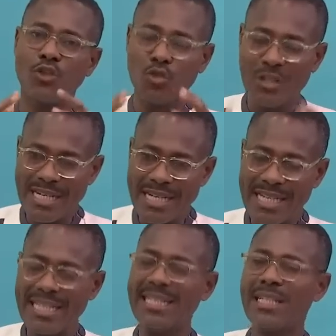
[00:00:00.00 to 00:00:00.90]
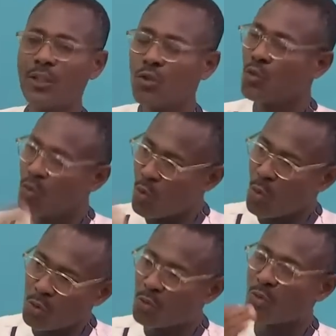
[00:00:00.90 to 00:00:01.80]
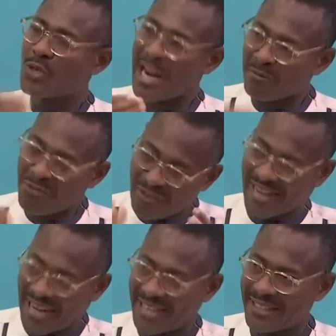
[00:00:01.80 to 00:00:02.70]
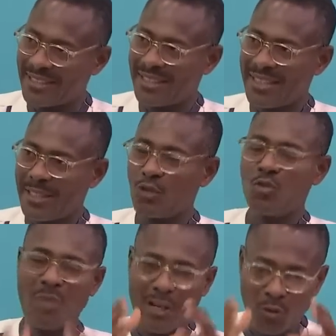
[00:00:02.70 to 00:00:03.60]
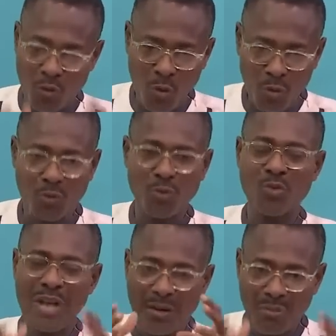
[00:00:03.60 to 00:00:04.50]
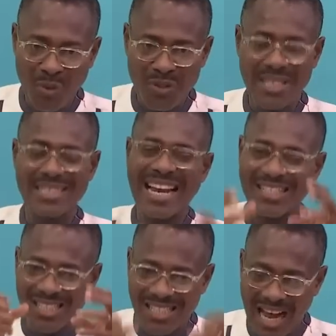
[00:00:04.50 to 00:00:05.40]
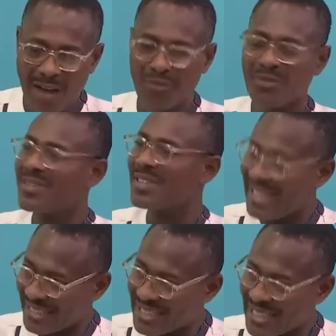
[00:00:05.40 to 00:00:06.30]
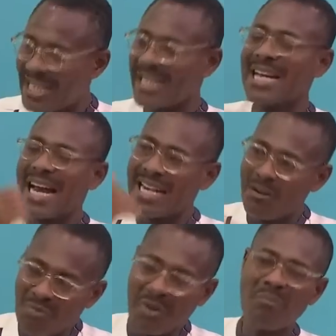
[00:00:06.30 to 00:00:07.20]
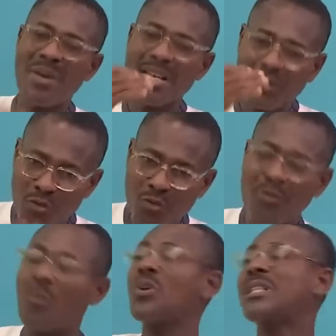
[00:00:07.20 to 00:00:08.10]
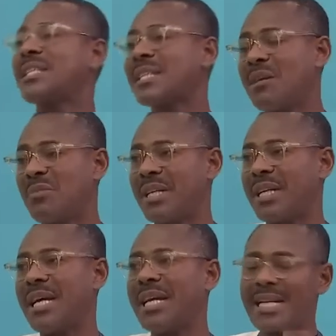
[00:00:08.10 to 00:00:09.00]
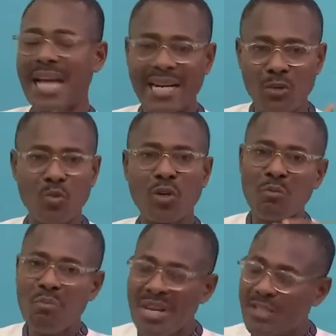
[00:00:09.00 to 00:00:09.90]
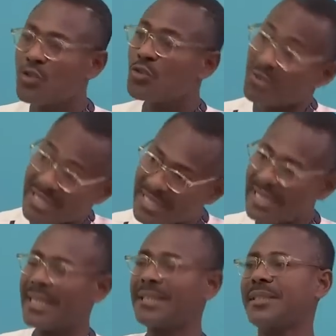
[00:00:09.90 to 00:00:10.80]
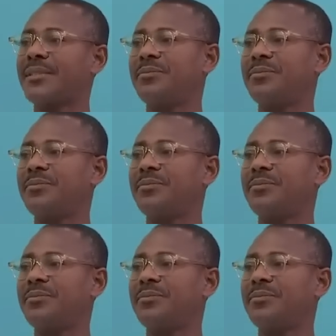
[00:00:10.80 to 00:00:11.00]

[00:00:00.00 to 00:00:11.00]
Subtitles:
you need to go through that fire. You must go through that process, that tough things that then prepares you for what is coming. That is what makes you resilient.